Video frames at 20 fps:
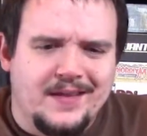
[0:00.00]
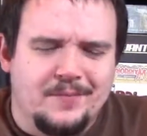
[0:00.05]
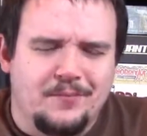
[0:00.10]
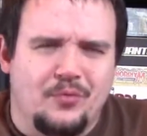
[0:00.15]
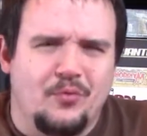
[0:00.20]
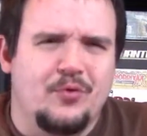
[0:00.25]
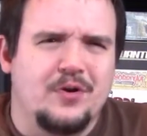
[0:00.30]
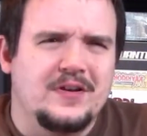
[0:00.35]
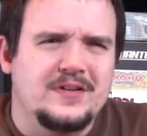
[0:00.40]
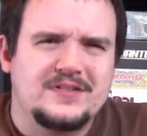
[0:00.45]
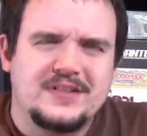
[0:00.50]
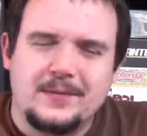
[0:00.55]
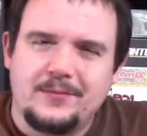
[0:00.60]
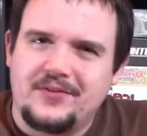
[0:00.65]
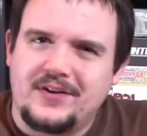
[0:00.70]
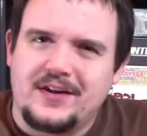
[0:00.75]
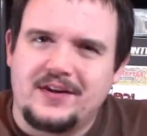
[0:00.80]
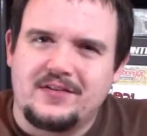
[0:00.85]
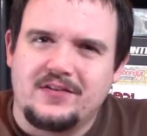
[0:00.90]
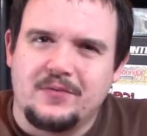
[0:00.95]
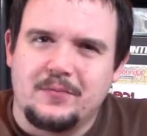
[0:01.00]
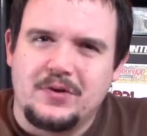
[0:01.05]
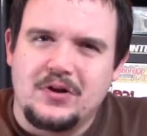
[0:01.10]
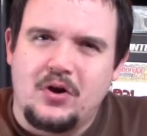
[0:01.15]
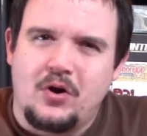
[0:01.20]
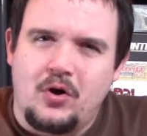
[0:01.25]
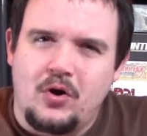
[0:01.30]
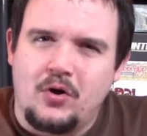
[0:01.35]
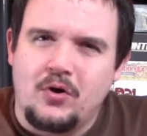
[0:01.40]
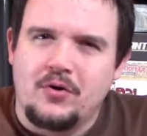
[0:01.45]
boy, it seems like it's going to be
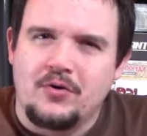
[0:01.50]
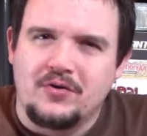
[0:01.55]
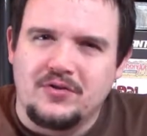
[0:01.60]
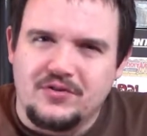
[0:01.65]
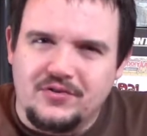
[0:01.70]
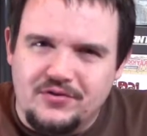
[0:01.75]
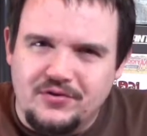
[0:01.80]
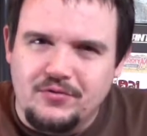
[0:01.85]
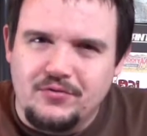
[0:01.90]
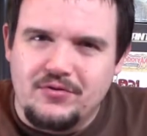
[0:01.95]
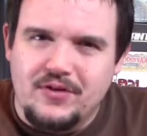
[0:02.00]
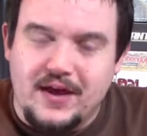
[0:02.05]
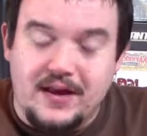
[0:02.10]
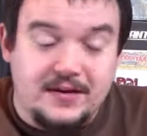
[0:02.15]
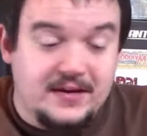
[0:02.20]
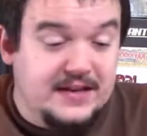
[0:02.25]
hard to do that.